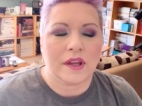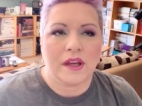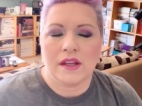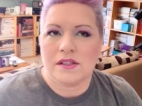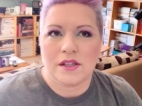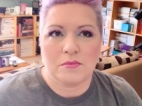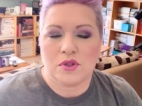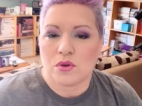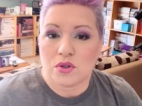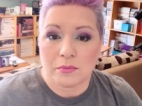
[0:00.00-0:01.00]
in some
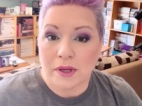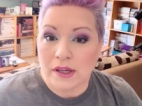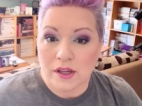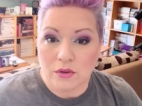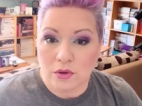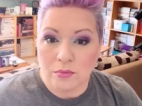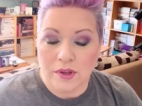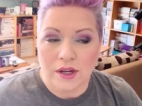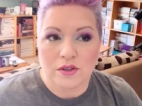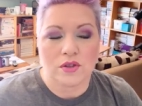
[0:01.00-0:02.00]
social media group
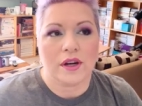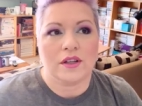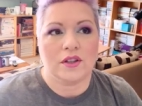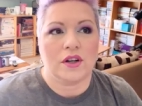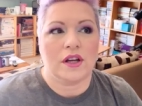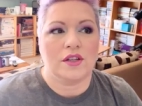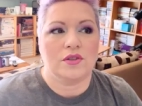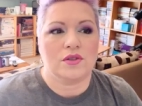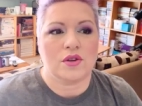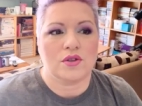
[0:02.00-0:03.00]
that I was trying to learn how to
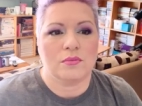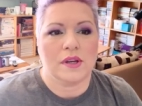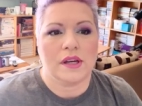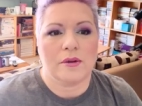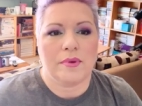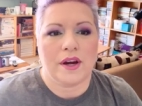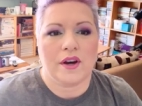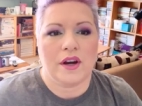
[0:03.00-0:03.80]
do social media better.